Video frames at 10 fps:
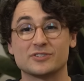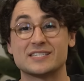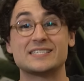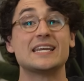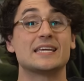
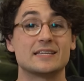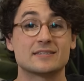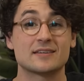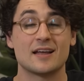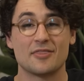
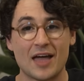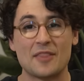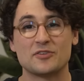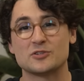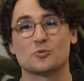cities
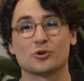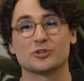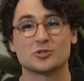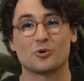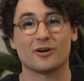that these
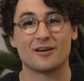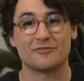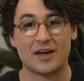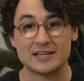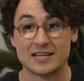World Tour
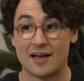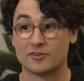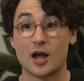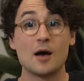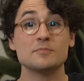events have
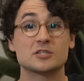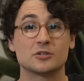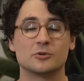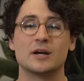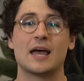come to